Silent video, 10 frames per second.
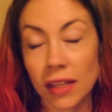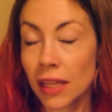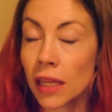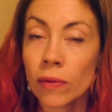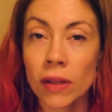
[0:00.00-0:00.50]

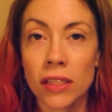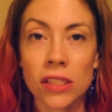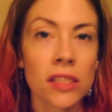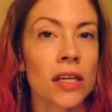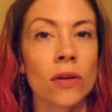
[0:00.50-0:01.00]
and then they would like
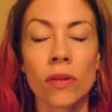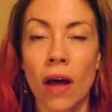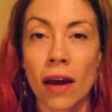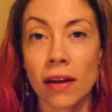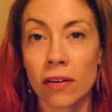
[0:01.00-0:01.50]
just let you
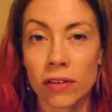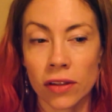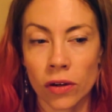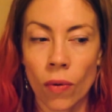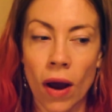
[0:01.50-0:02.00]
lie there for a
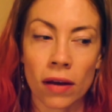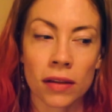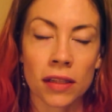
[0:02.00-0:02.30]
little while